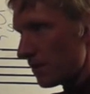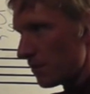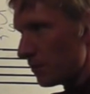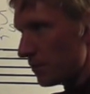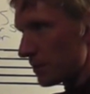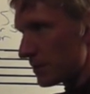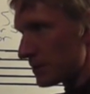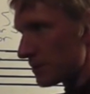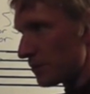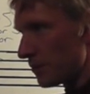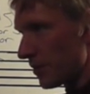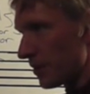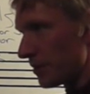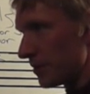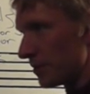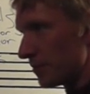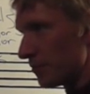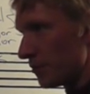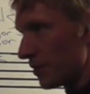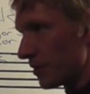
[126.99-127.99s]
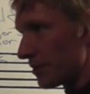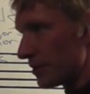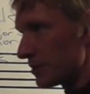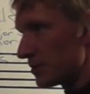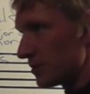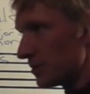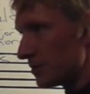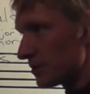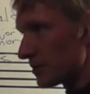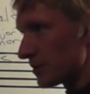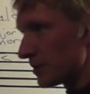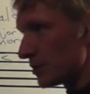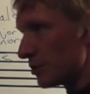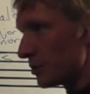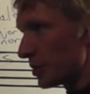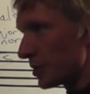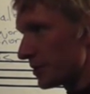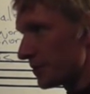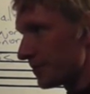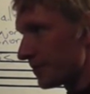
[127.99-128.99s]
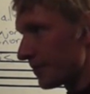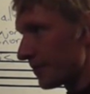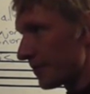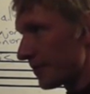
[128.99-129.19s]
What is one of the tools? Looper.